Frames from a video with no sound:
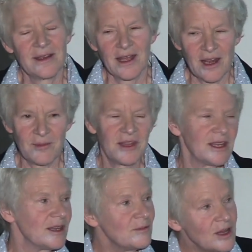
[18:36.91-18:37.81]
And I'm
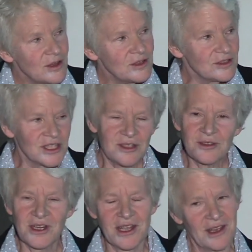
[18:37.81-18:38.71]
thinking, well, you're still
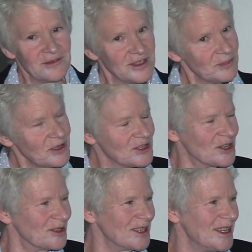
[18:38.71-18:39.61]
going to have
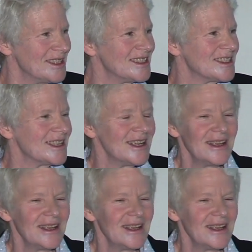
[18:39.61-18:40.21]
spiritual needs.